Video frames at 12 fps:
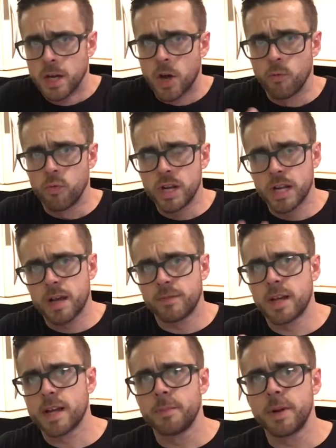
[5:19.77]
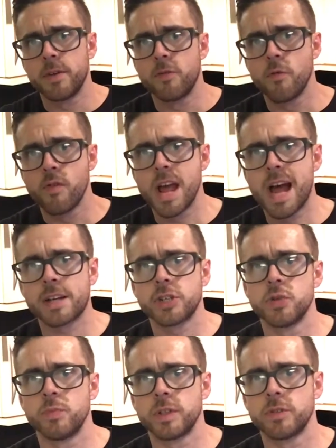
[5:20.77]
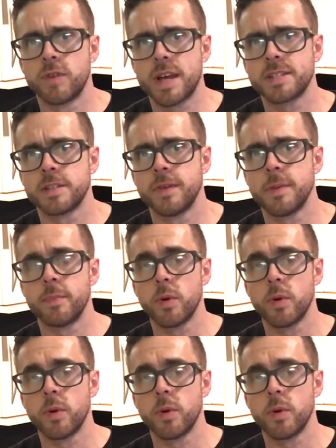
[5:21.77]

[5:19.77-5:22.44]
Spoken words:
and really have like a bit of a reaction with the rest of it,